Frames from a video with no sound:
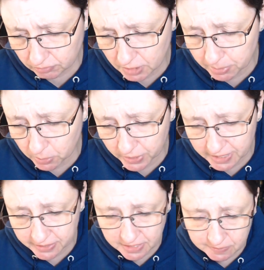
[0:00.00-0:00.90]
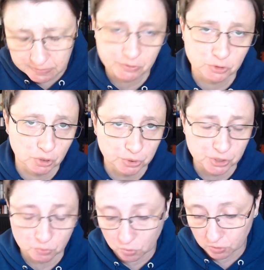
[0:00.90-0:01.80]
But when on the eve of the
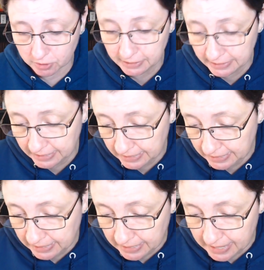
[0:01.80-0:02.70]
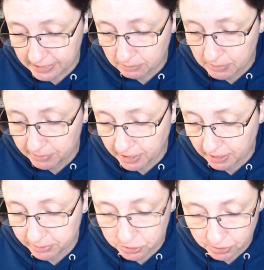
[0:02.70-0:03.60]
Trojan War, Agamemnon
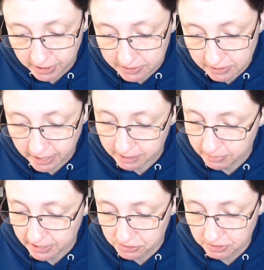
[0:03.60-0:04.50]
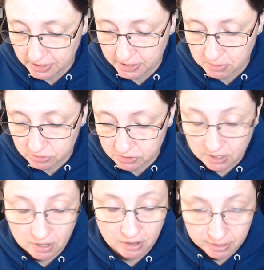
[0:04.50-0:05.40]
betrays Clytemnestra in the most
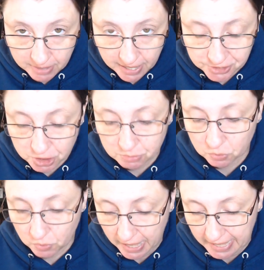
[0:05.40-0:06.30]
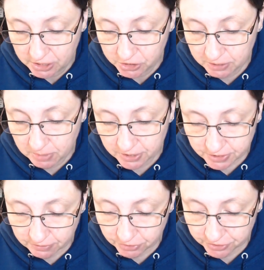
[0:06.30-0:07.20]
unimaginable way, she must
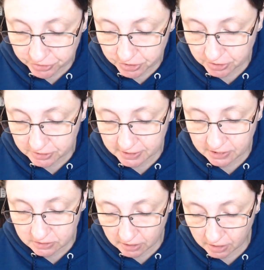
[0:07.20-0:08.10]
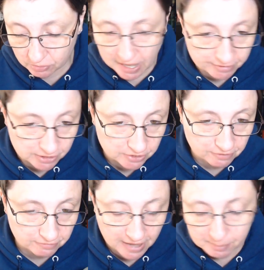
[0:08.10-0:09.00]
confront the curse that has long ravaged their
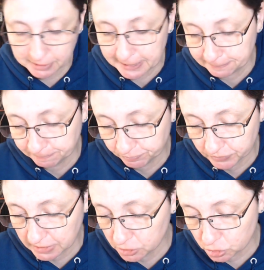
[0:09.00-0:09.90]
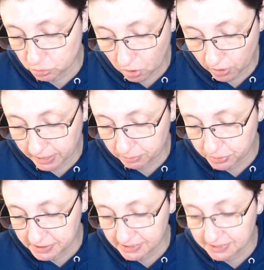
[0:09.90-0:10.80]
family. In Troy,
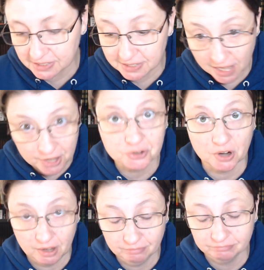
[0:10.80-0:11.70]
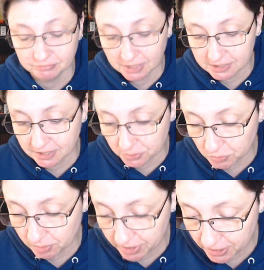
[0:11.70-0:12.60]
Princess Cassandra, that's the other
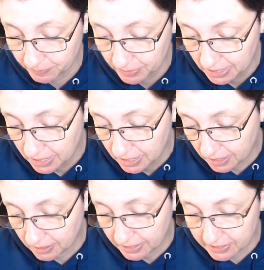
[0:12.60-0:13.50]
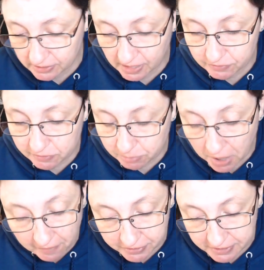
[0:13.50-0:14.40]
woman here, uh, has the gift of
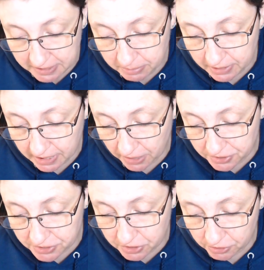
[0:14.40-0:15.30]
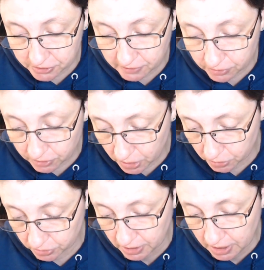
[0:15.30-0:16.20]
prophecy but carries a curse of her
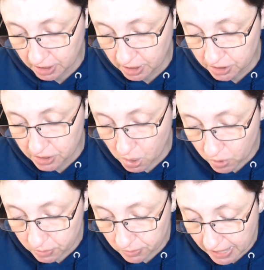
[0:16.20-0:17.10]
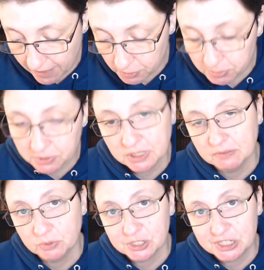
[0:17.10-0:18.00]
own. No one will ever
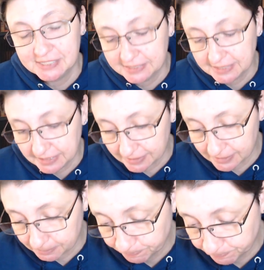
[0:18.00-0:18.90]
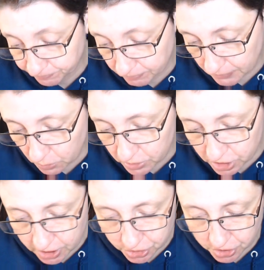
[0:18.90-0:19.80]
believe what she sees. When
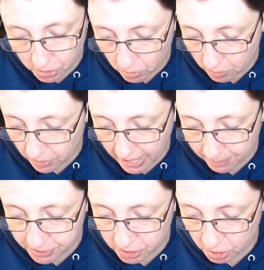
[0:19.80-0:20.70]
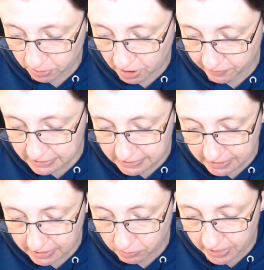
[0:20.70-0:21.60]
she is shown what will happen to her beloved
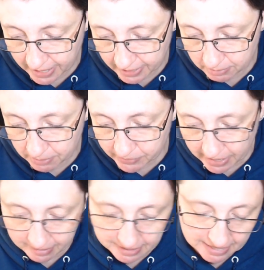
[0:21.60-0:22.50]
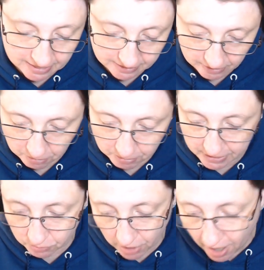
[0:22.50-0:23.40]
city when Agamemnon and his army
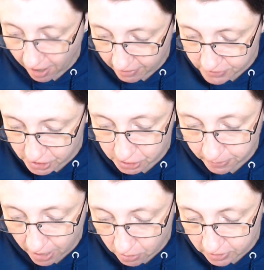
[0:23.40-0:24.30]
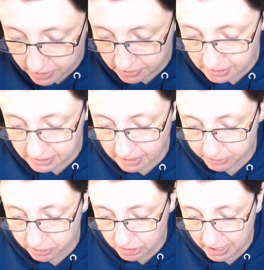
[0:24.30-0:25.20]
arrive, she is powerless to stop
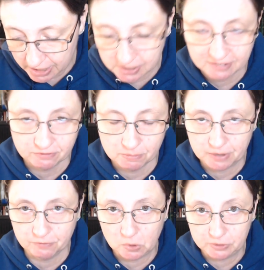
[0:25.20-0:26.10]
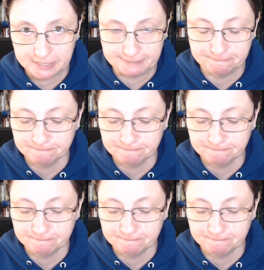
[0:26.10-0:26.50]
the tragedy from unfolding.